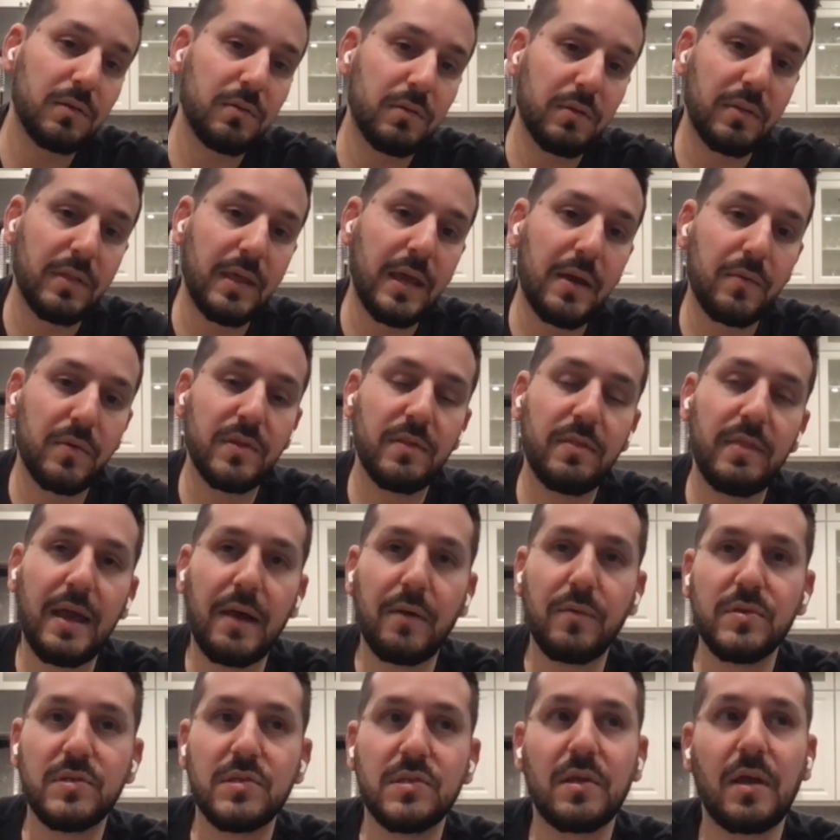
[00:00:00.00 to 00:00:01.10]
you know that
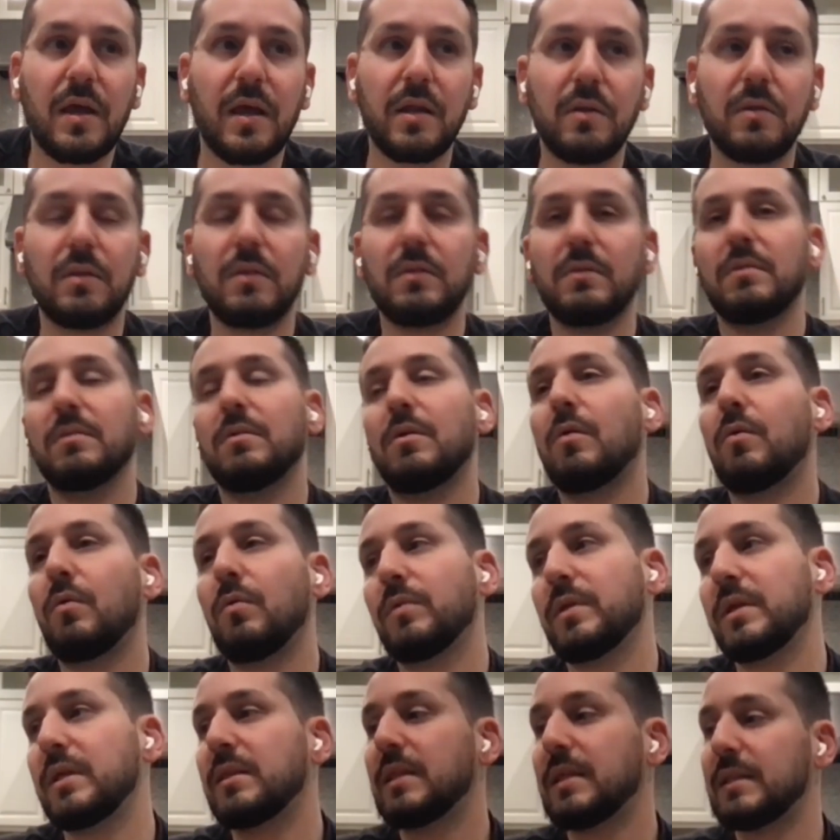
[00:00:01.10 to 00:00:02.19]
that was kind of the
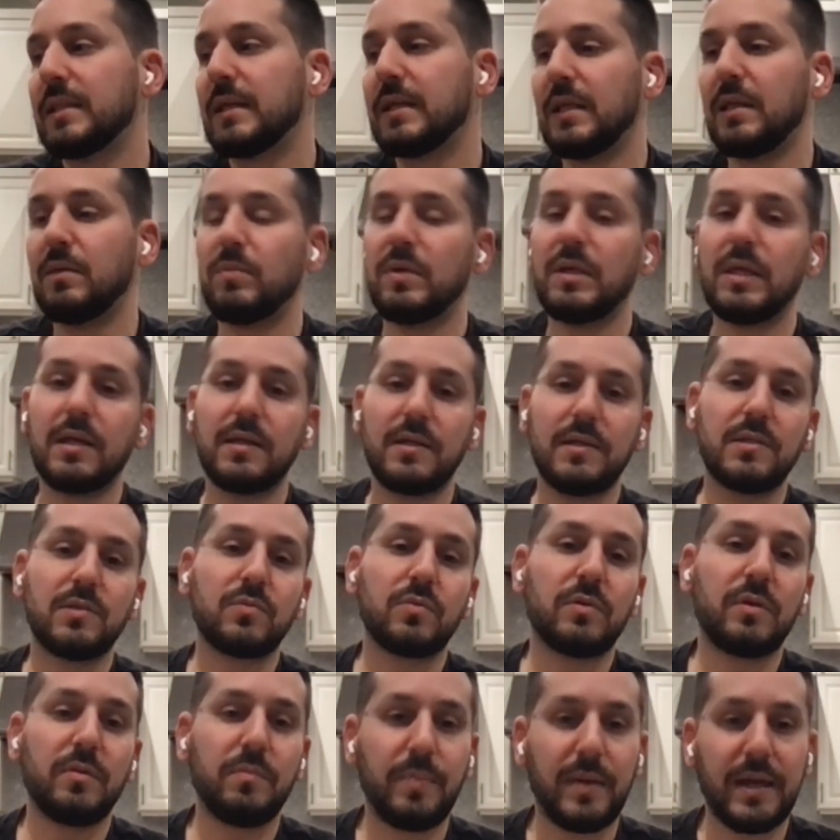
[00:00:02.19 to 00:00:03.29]
only thing that gave me any
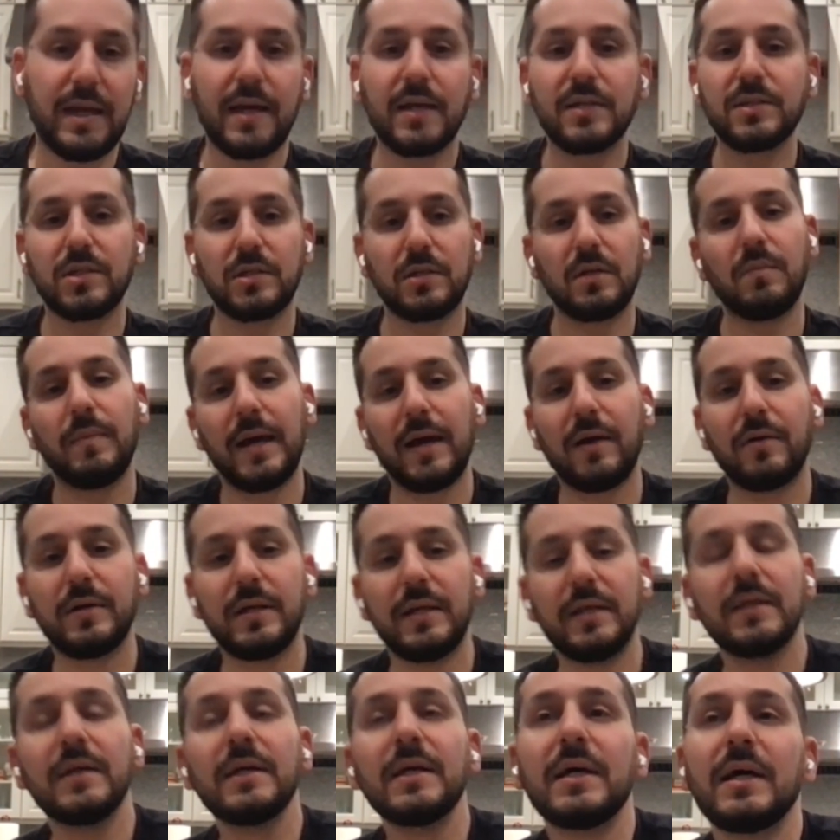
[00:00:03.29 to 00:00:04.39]
sort of passion about
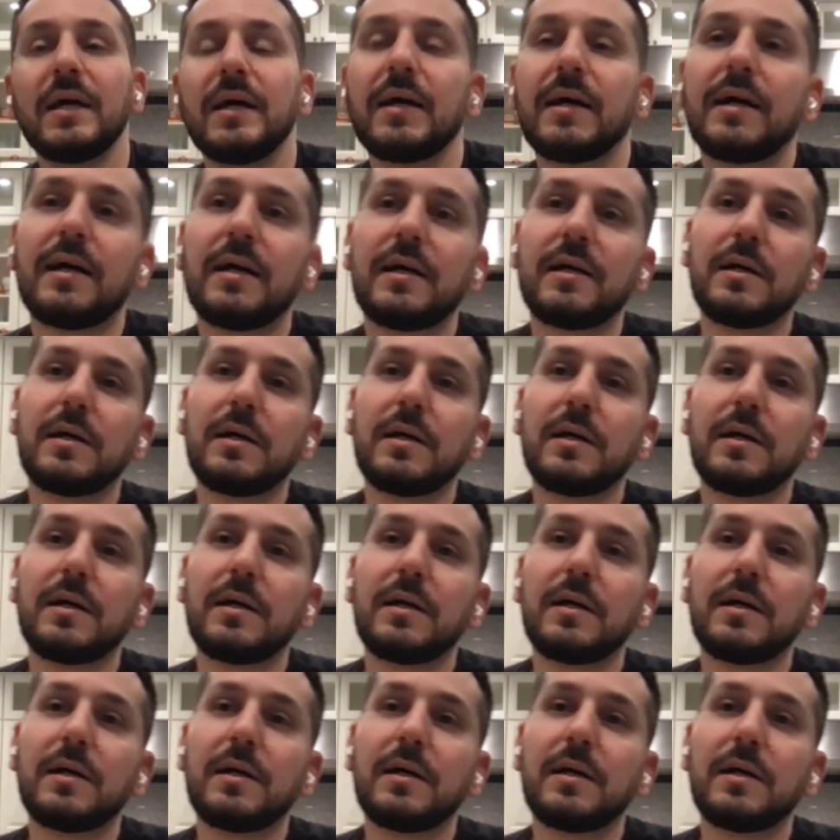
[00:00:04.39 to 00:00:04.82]
it, mm-hmm.